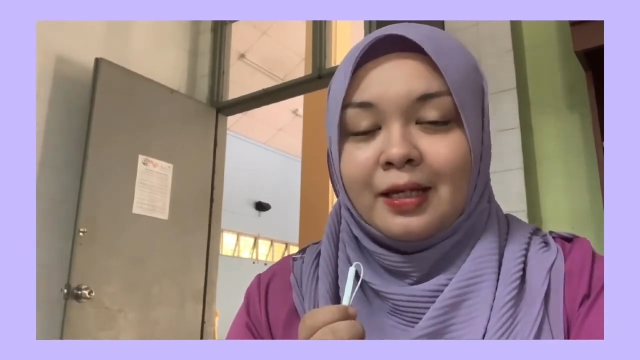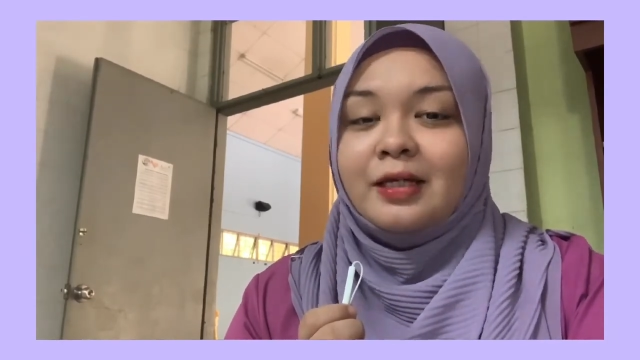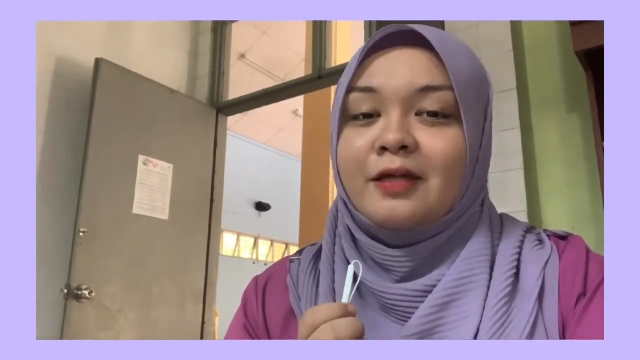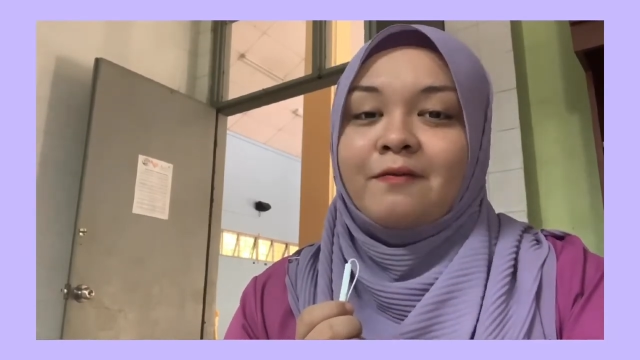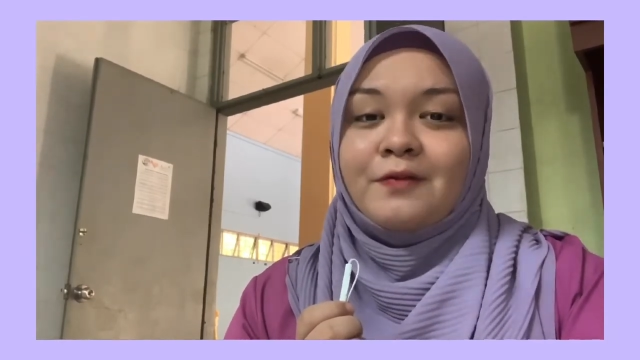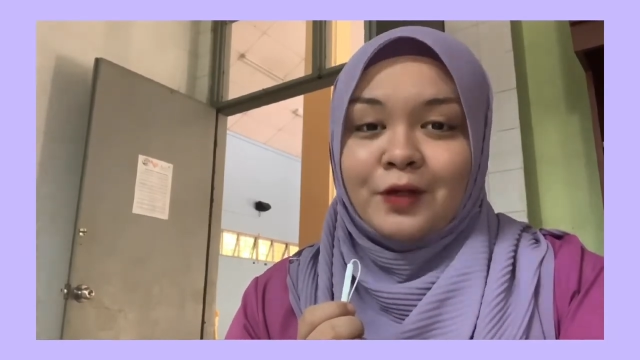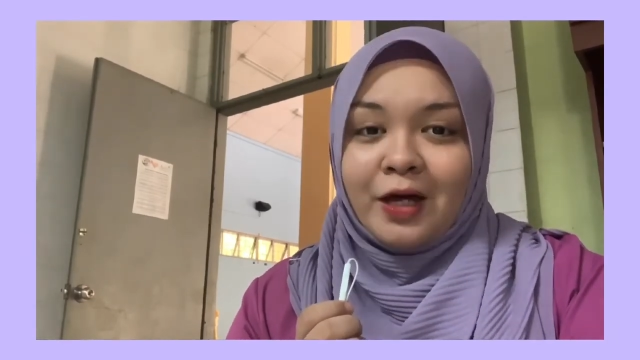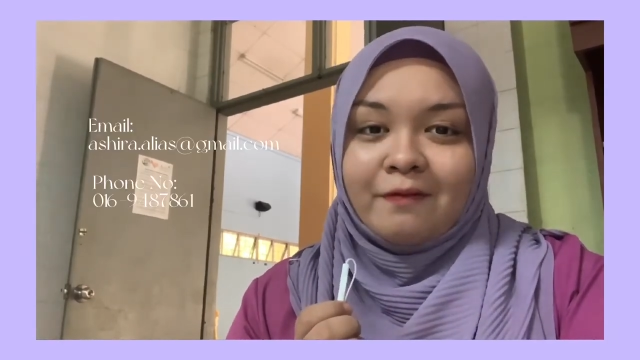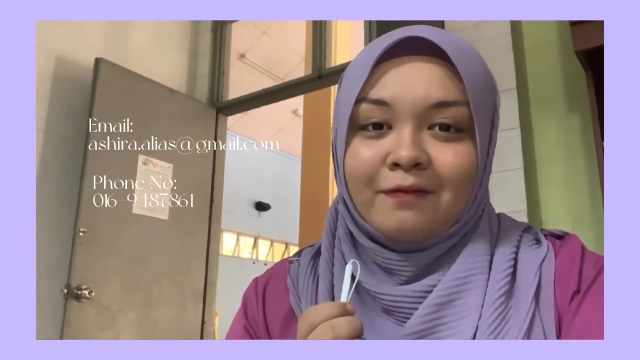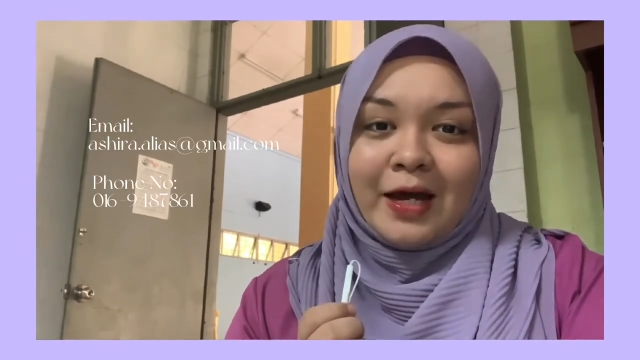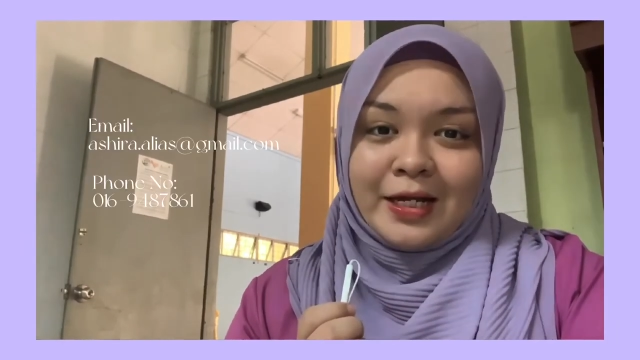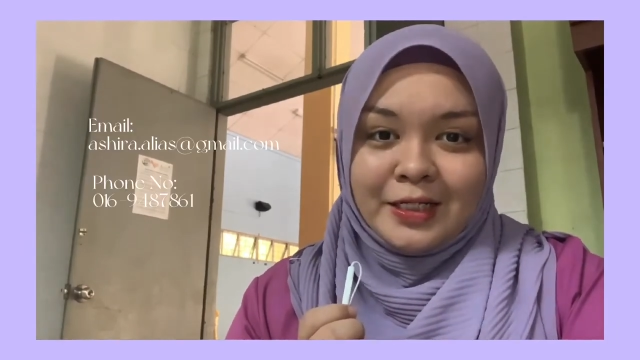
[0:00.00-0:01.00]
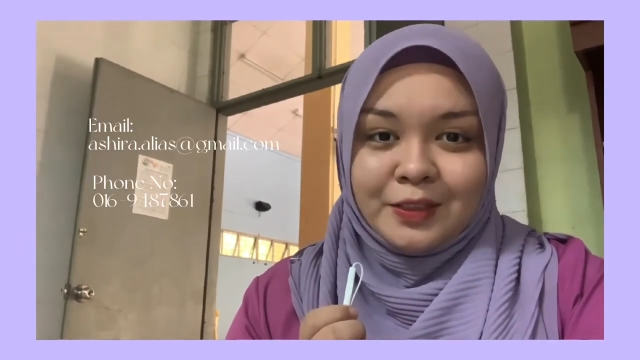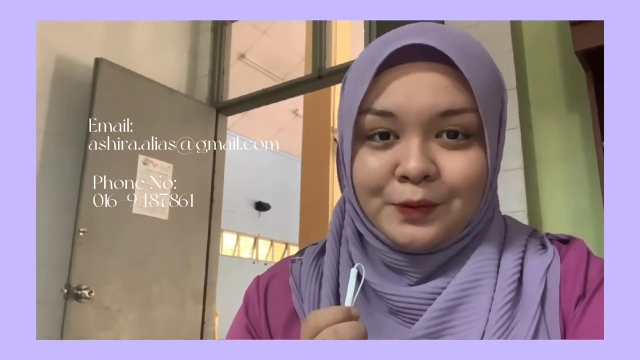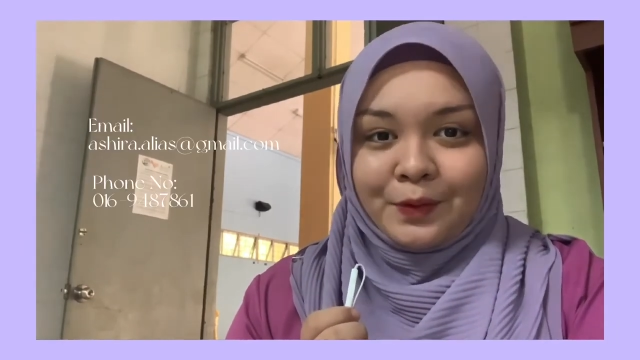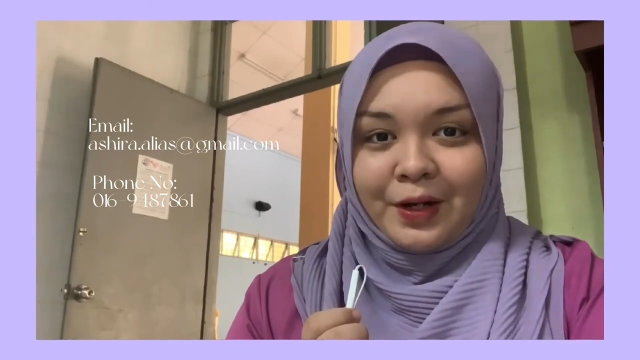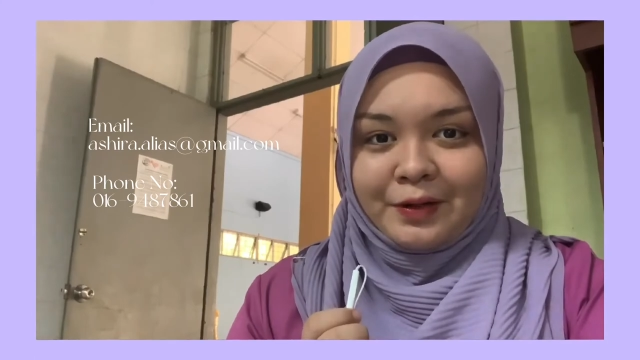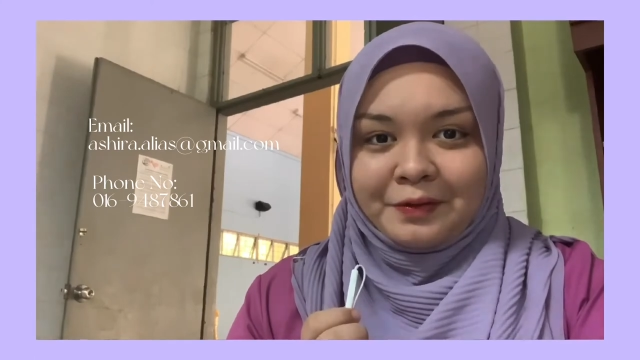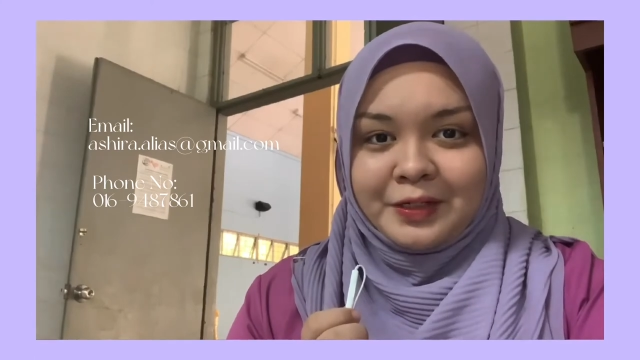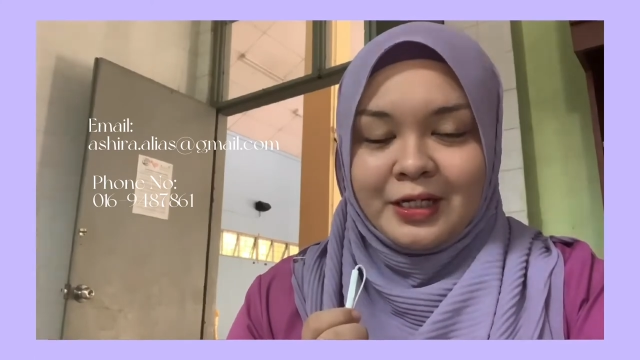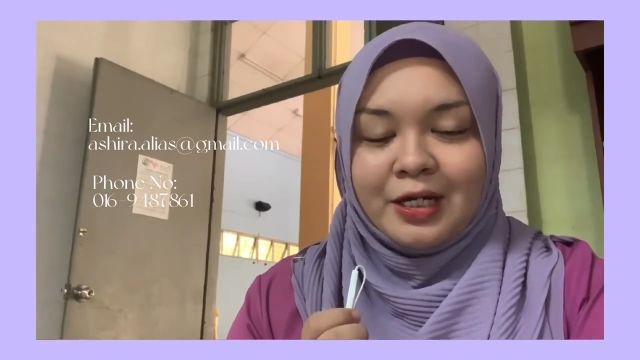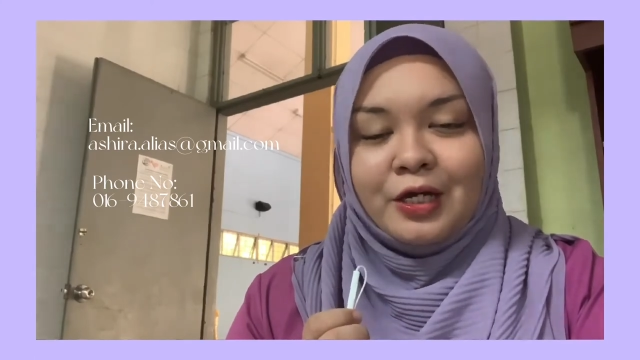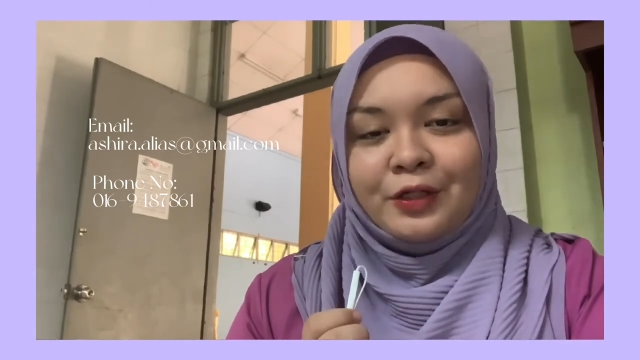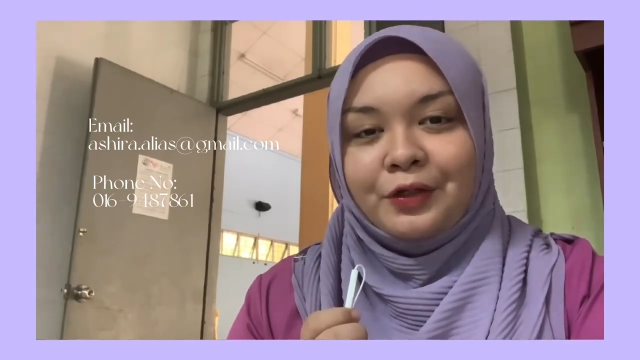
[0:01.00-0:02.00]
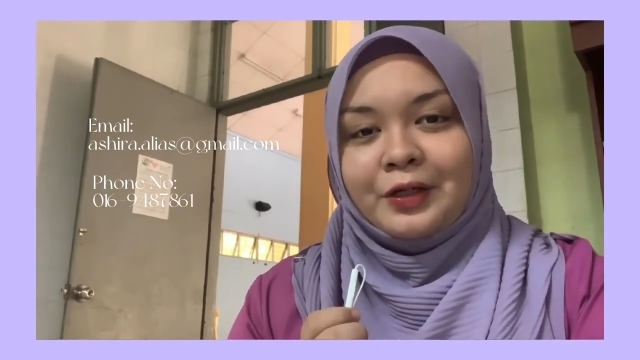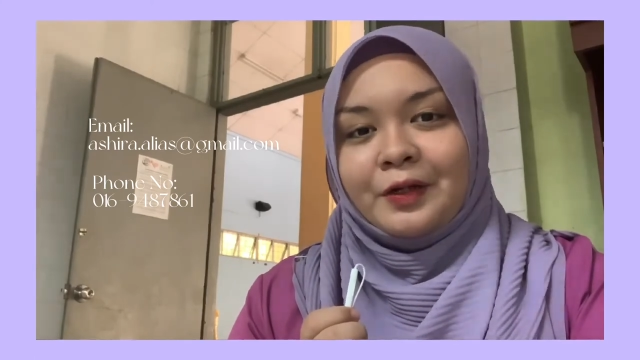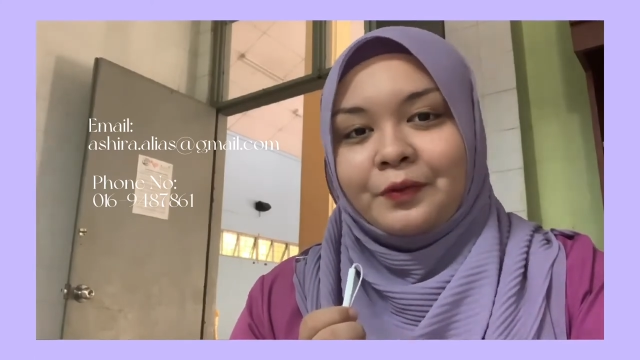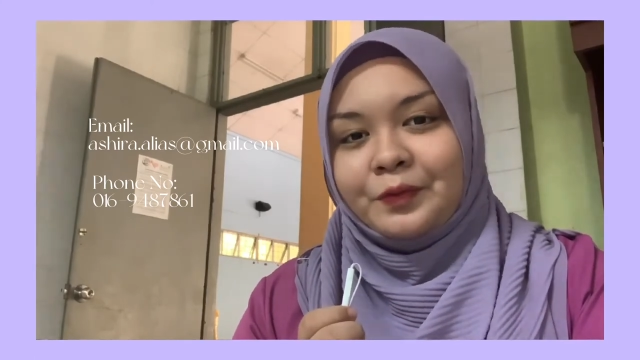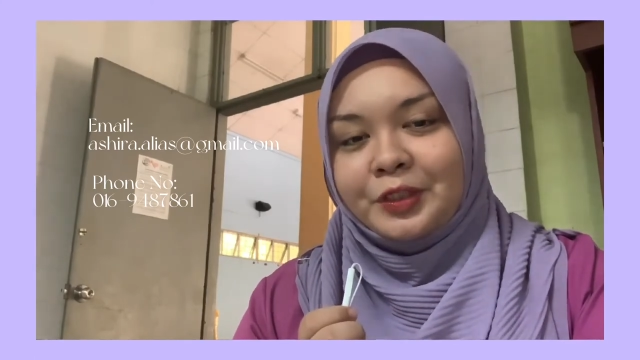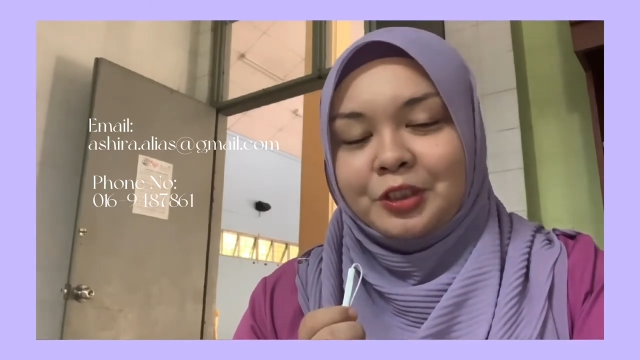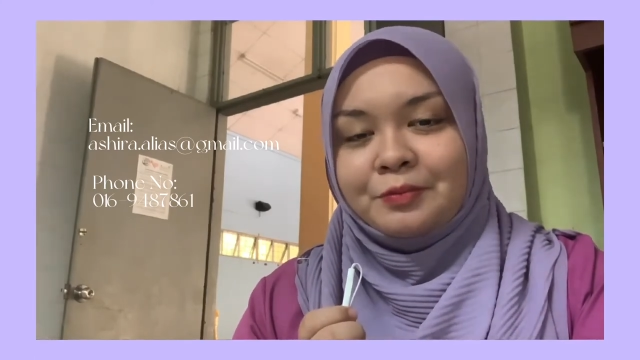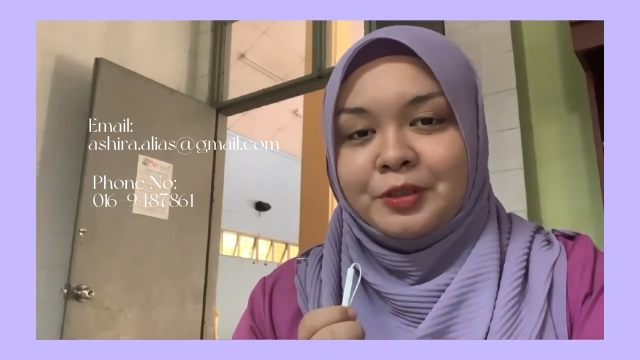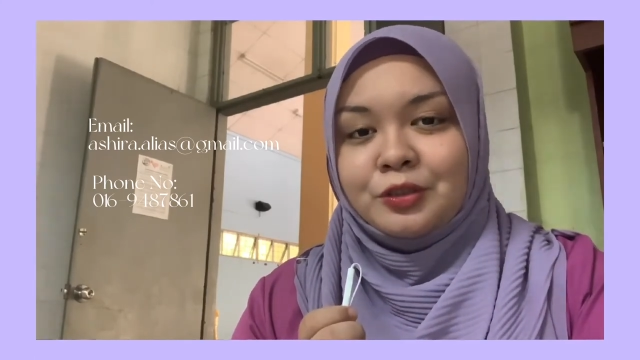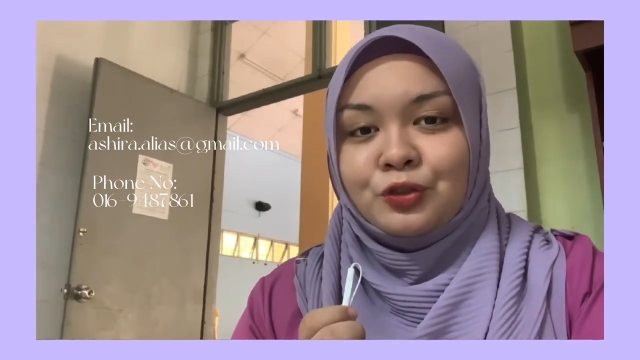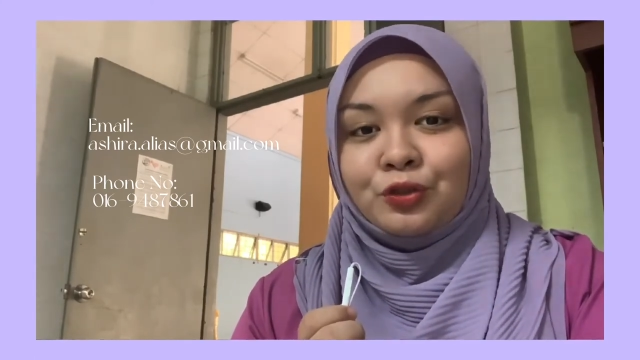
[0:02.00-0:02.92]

If you have any inquiry, you can reach me